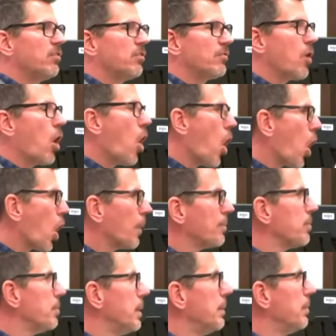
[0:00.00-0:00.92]
of
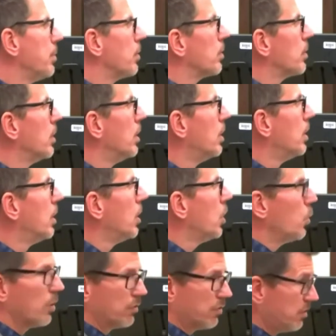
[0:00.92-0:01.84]
armed people
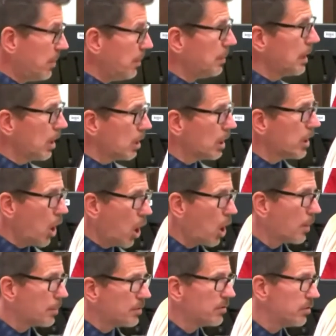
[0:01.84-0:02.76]
who are similarly
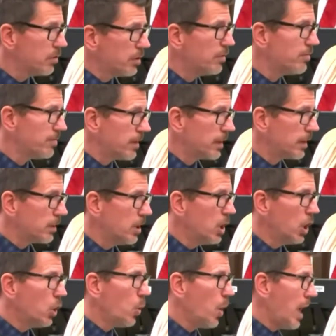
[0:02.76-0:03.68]
armed as the defendant,
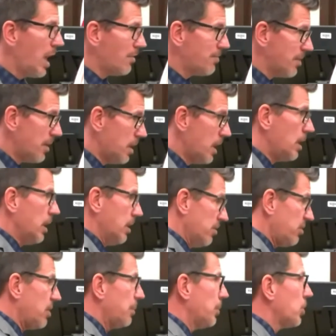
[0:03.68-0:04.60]
who have
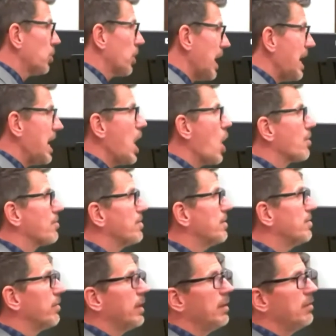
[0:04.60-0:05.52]
similar
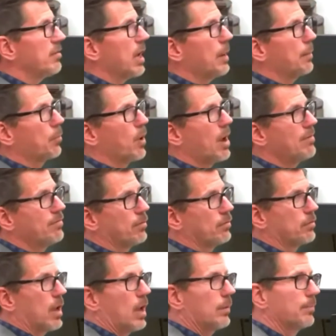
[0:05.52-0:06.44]
AR-15 type rifles
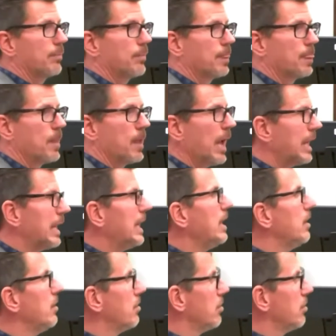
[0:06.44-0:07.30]
on. And he is